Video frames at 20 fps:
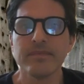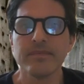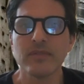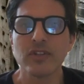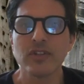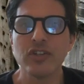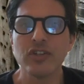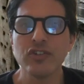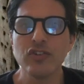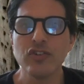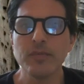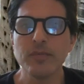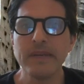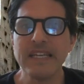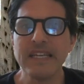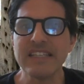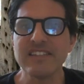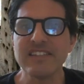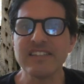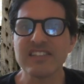Could you
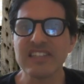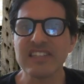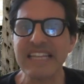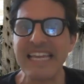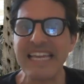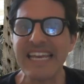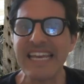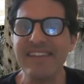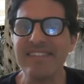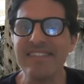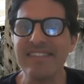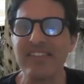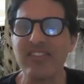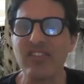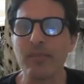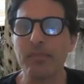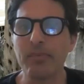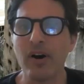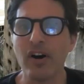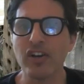be enslaved as
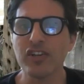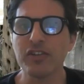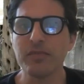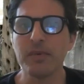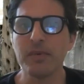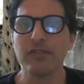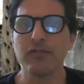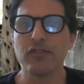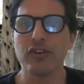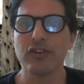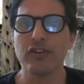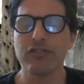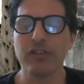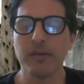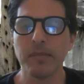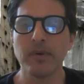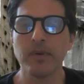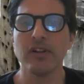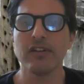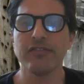the punishment for a
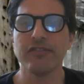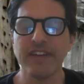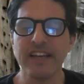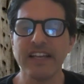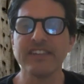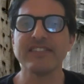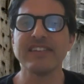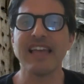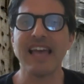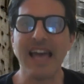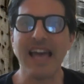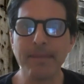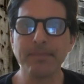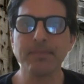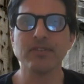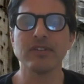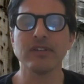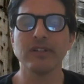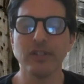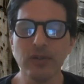criminal offense?
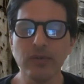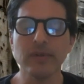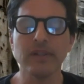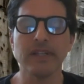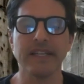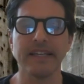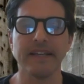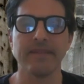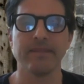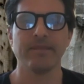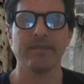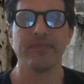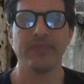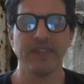Absolutely.